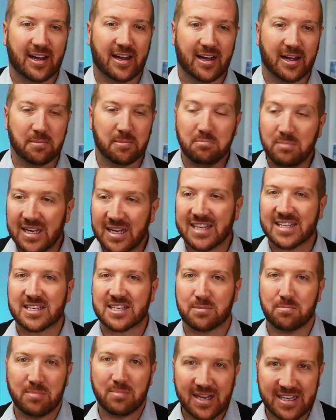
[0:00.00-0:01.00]
mixed
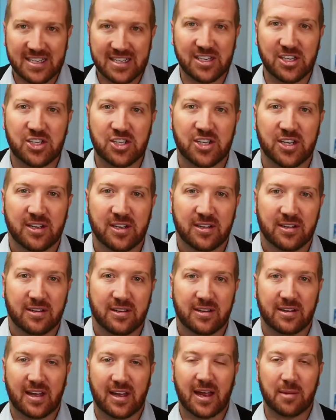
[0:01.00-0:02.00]
message,
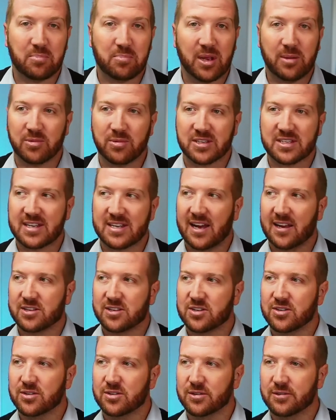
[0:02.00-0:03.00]
and people start
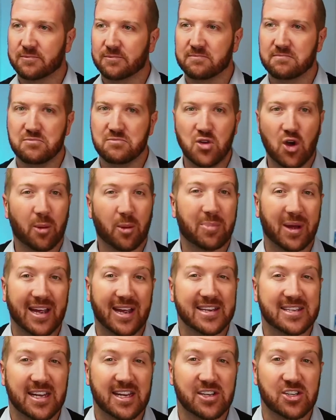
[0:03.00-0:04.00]
to not pay
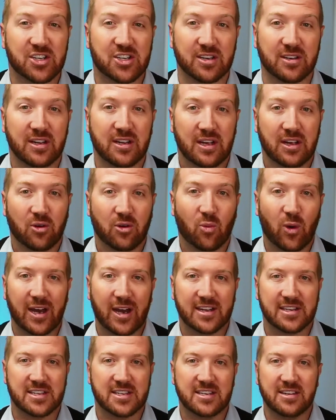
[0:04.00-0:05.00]
attention when
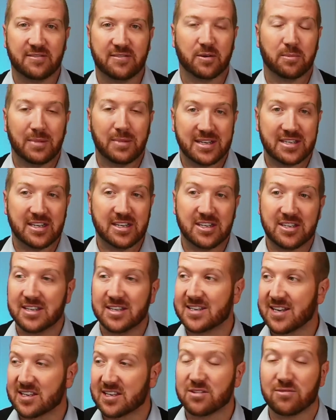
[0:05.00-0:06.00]
it's a different message that
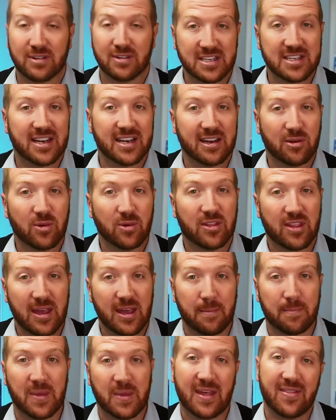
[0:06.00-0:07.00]
doesn't resonate with
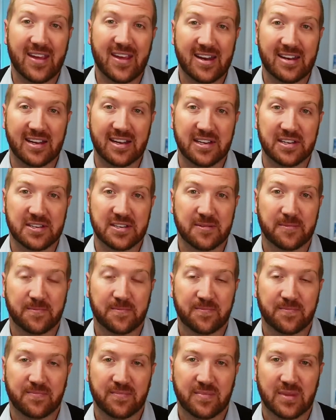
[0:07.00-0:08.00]
them and their needs.
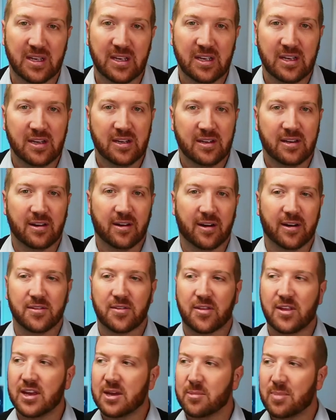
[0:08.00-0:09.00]
All right,
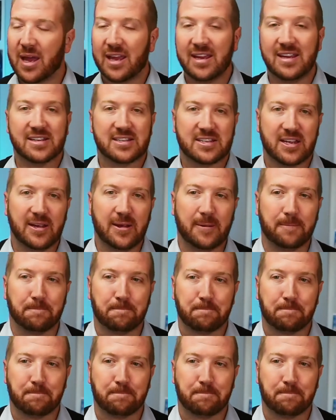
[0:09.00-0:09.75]
think about your team.